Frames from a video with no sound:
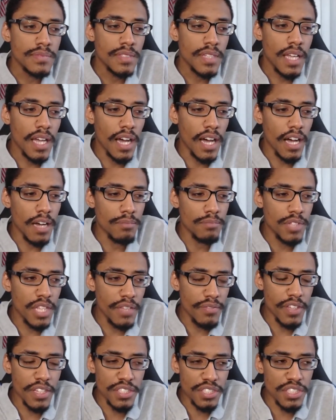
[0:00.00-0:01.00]

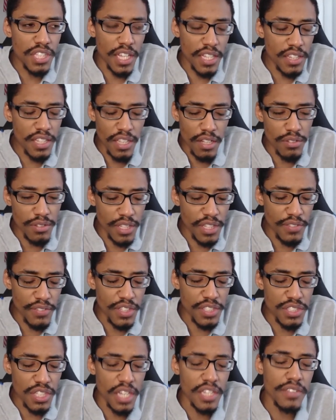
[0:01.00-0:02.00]
Leaving aside
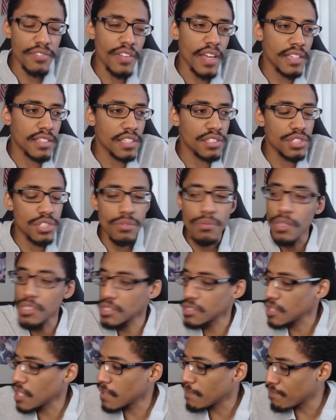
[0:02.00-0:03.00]
the fact that she
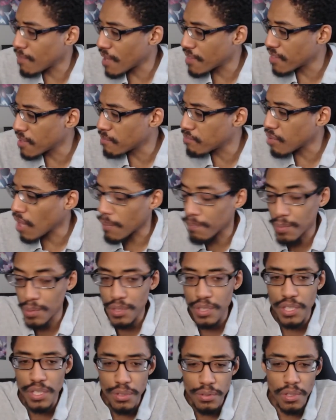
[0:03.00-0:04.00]
wasn't, I think,
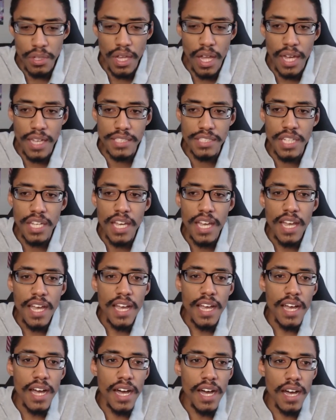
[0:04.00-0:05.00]
properly utilized,
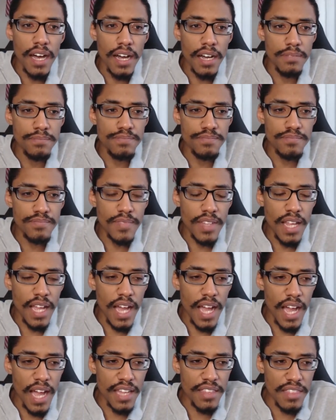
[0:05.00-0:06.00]

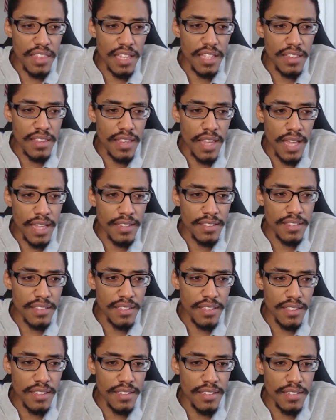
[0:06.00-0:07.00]
I think that
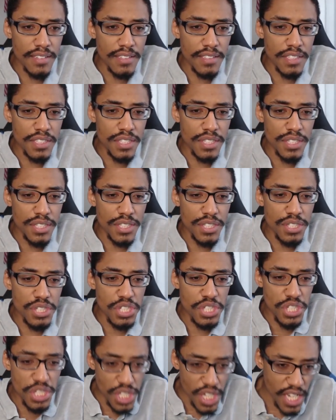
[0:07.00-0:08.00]

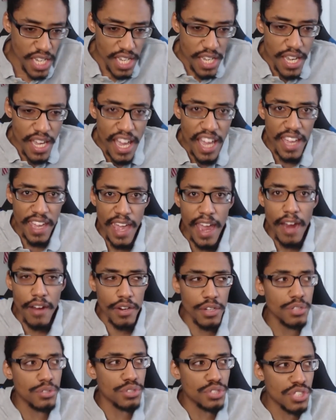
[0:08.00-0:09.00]
she
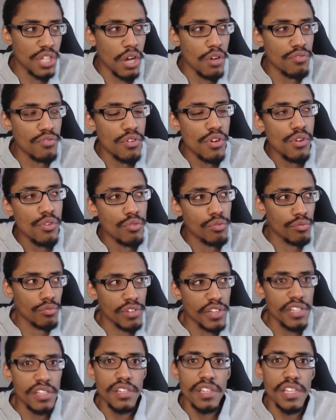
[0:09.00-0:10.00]
carried herself
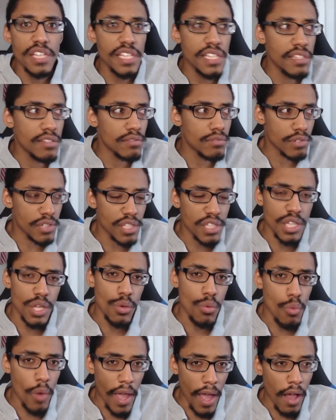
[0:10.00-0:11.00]
really, really
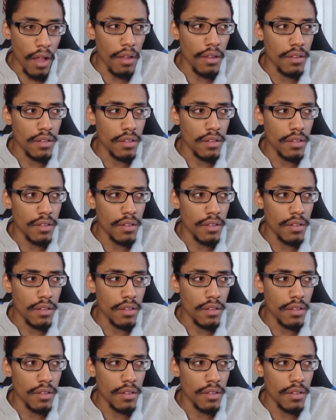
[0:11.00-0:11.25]
well.